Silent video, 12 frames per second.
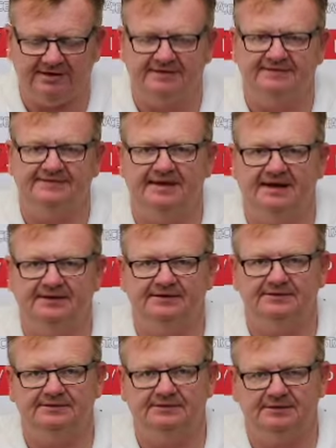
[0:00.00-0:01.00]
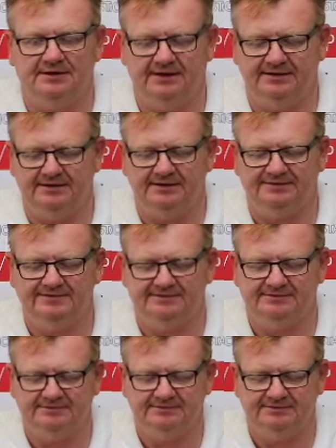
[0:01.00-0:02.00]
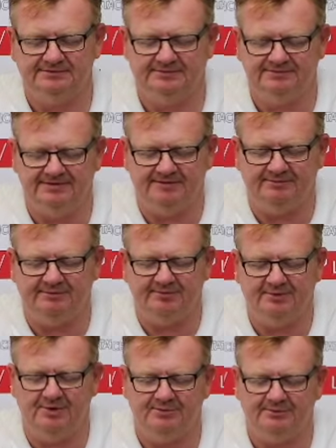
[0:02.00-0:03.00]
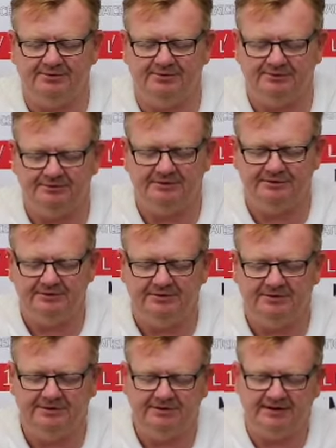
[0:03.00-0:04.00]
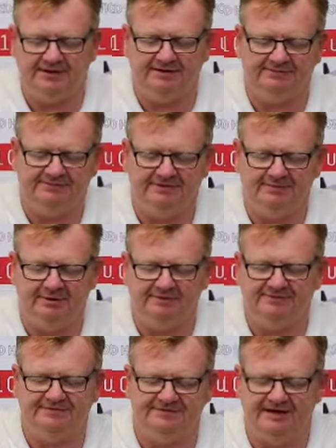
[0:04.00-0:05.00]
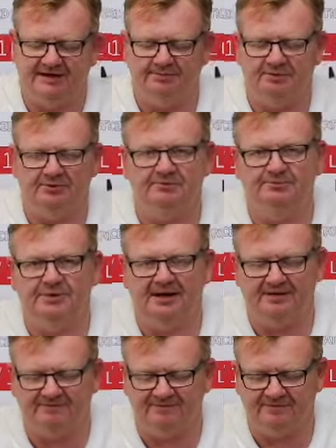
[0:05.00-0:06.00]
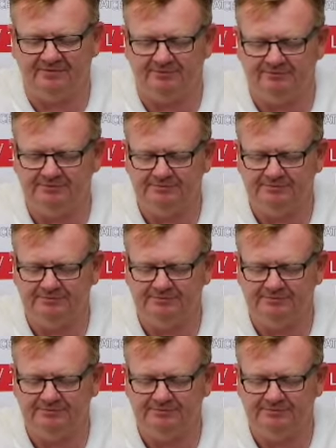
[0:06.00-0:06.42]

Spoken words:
like a Z, like this. Just nip them up, that gives you the most stable platform.